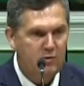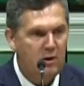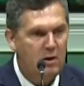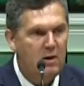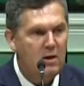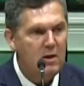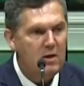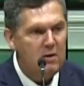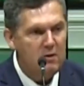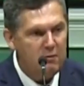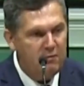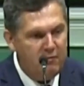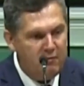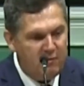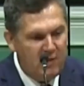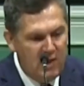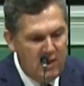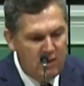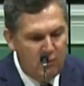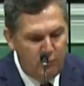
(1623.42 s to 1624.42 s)
A
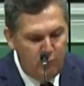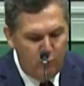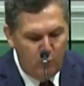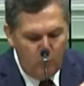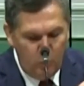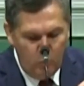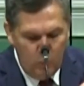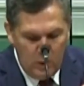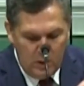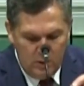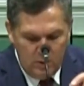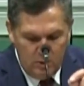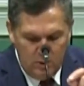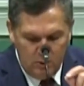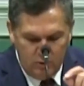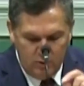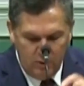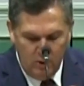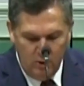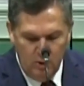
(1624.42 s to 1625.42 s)
faithful
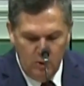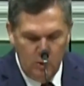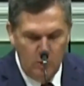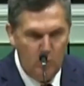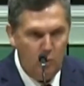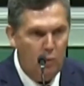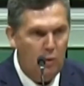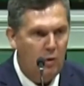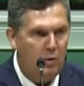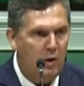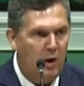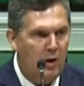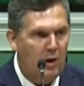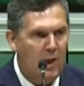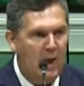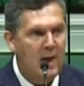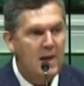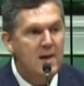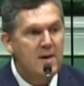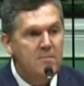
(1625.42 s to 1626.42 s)
witness who will not
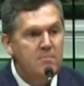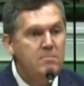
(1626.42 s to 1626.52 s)
lie.